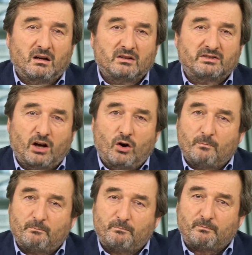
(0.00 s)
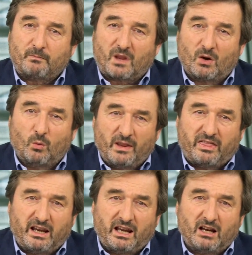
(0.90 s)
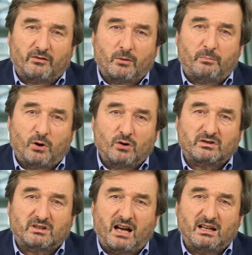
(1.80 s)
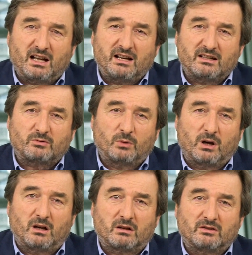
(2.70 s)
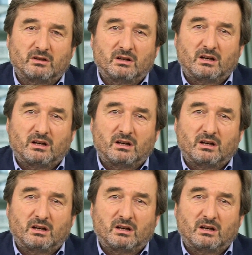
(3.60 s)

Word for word: So, when thinking of the post guidelines world,